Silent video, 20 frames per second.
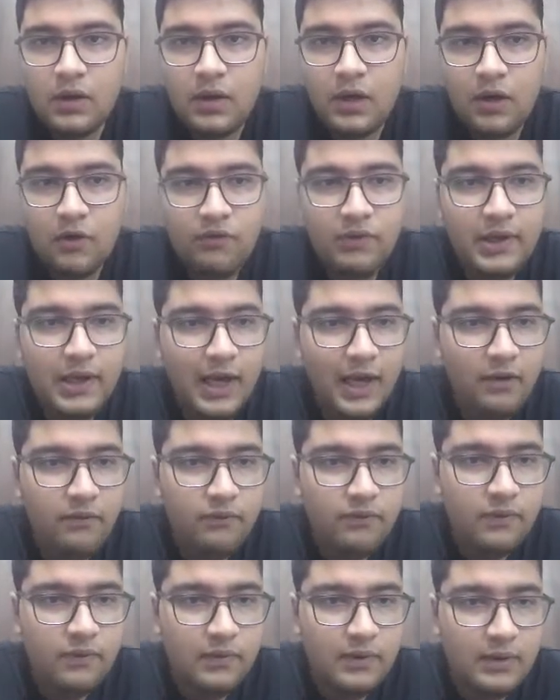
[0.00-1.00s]
we
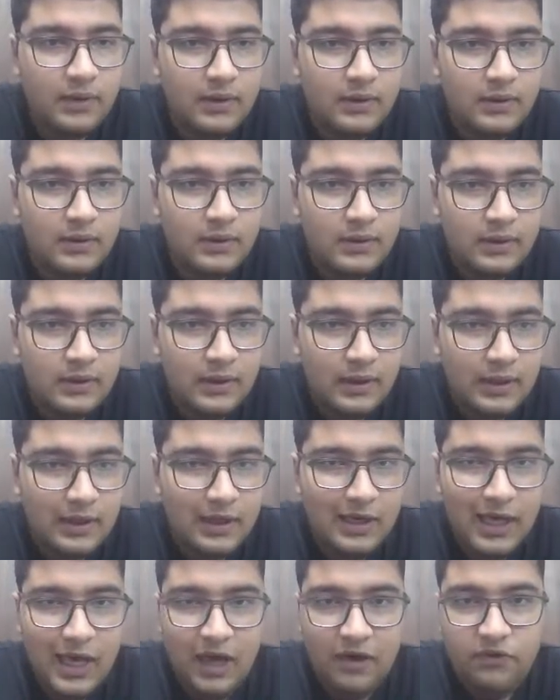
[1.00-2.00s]
have
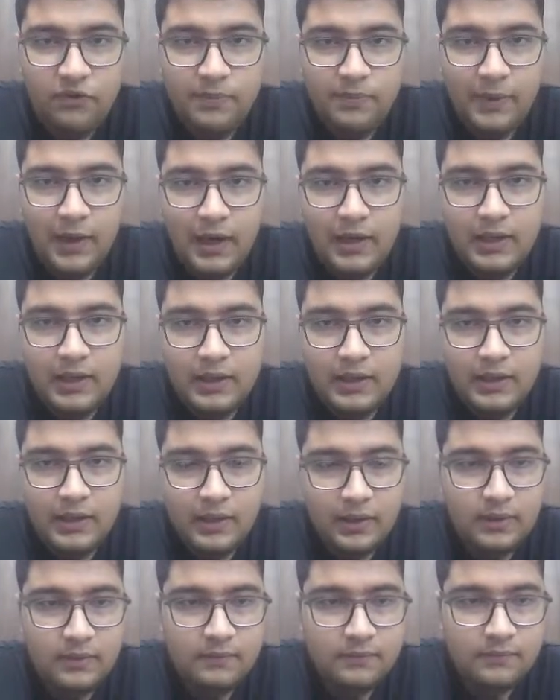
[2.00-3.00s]
left part
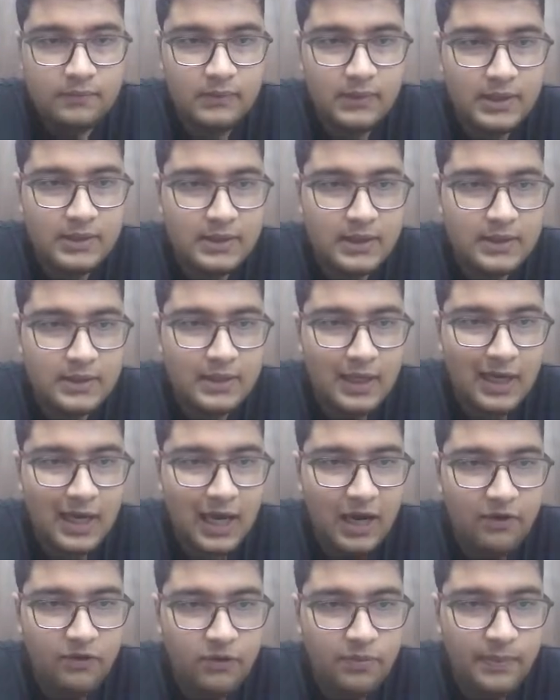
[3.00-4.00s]
here. This is the
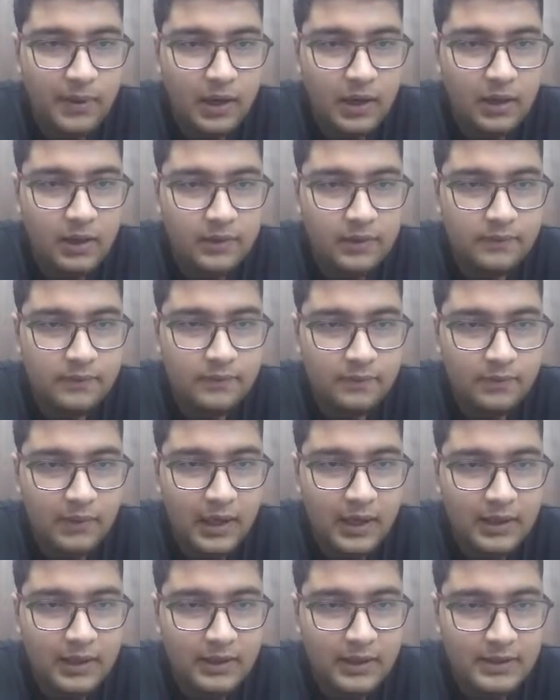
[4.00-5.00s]
left part,
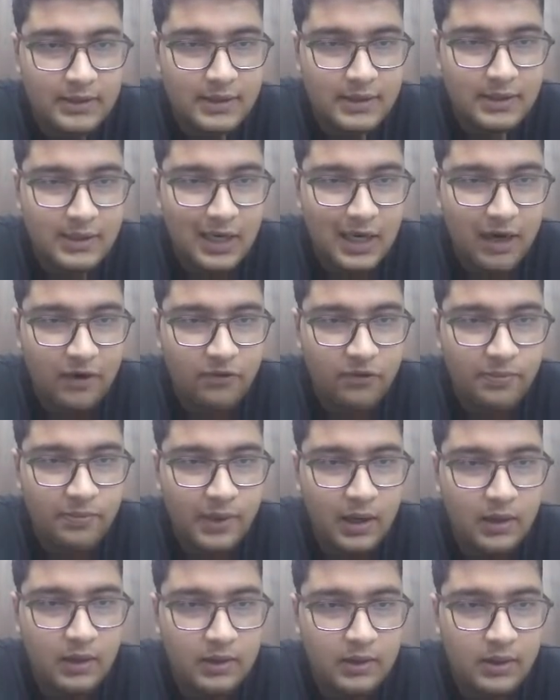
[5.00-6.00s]
right? This is the left
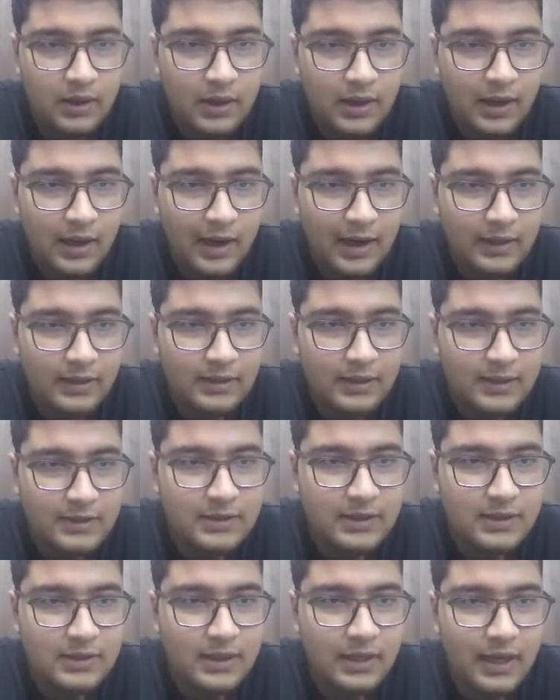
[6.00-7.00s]
part, and
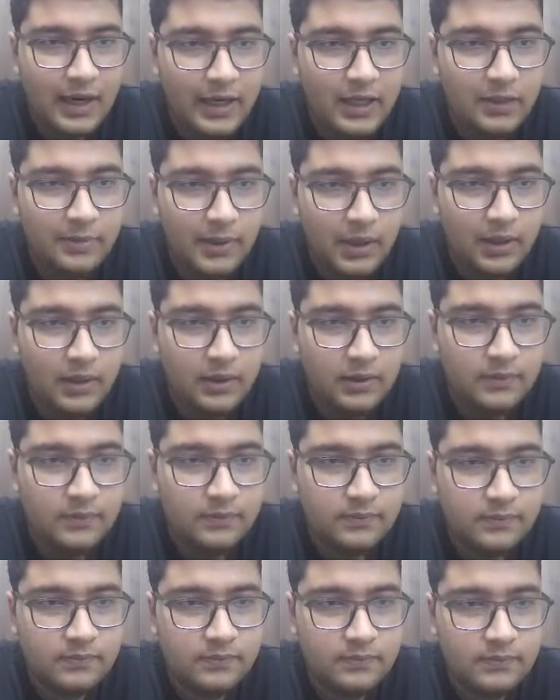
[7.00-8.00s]
this is the right part,
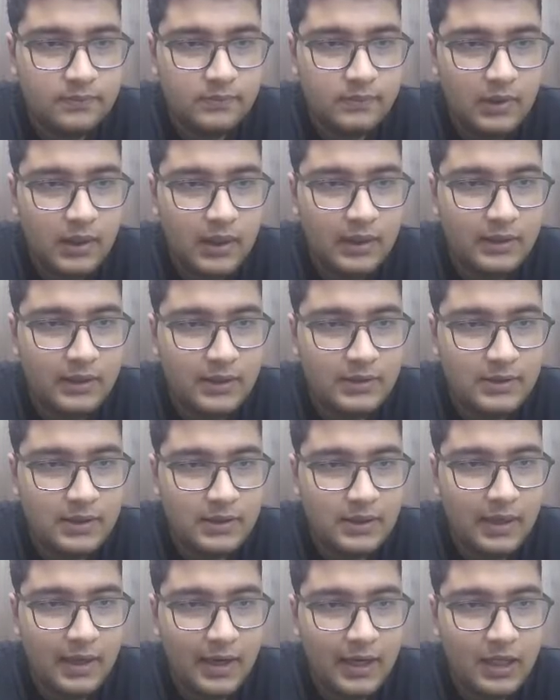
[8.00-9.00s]
right? This is
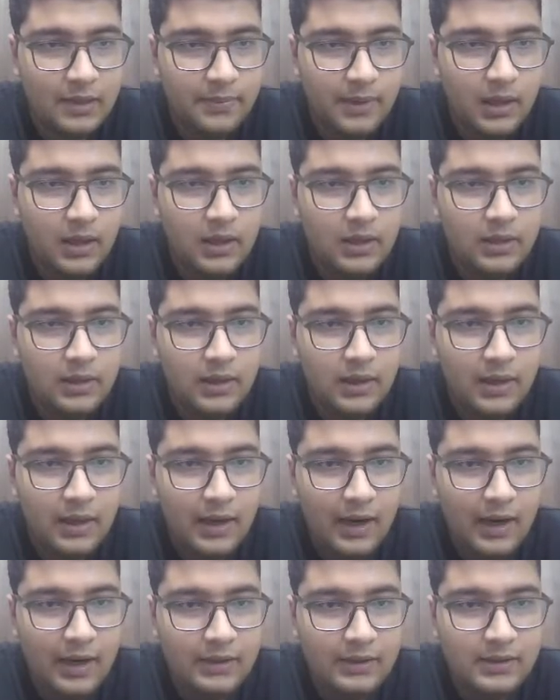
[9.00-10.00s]
the right part,
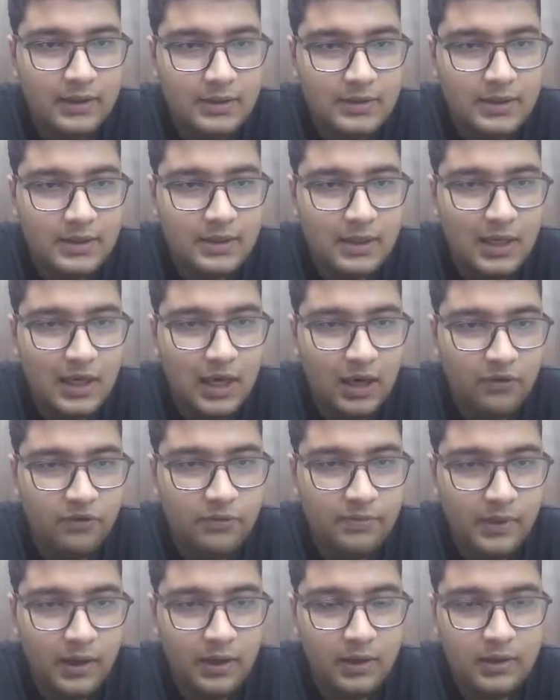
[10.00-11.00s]
and this is the
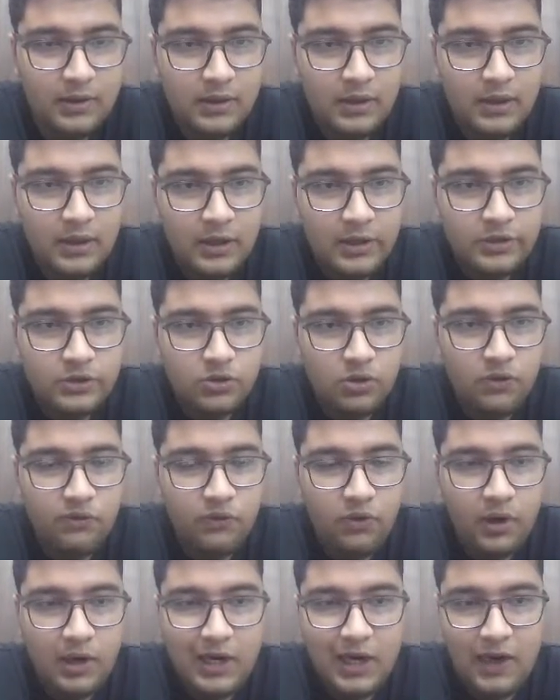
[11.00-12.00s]
left part. So
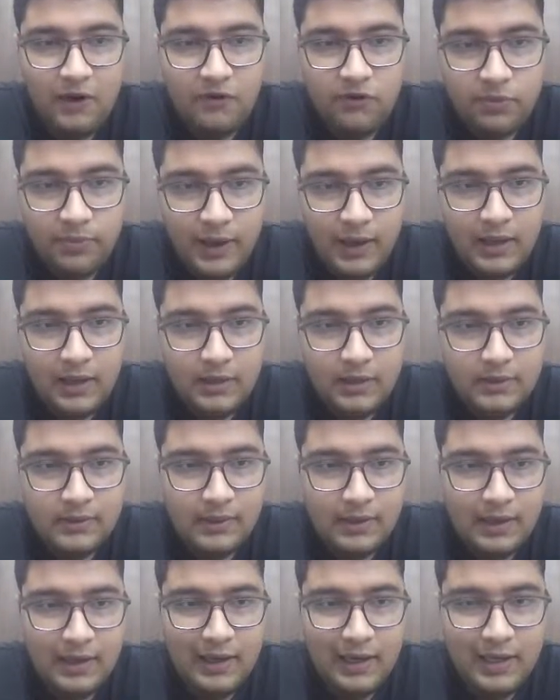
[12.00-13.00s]
for left part,
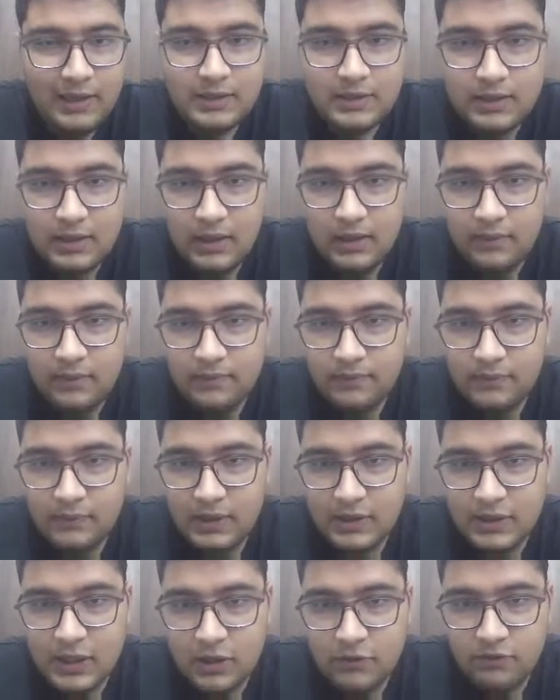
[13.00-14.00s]
let's see,
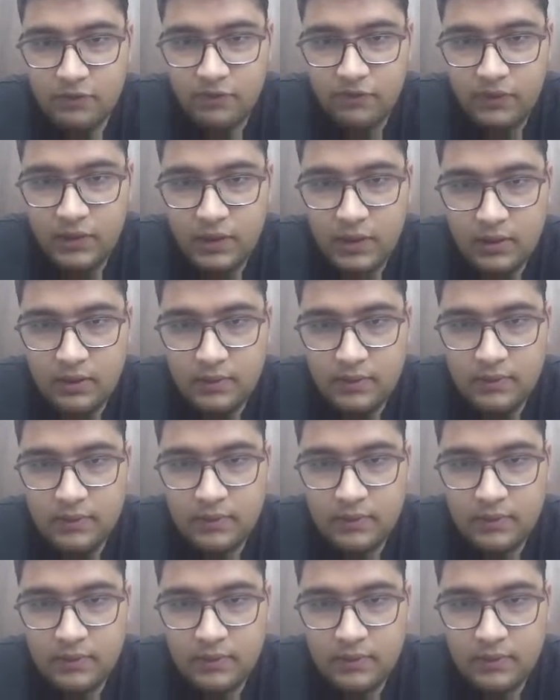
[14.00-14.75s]
this is 15,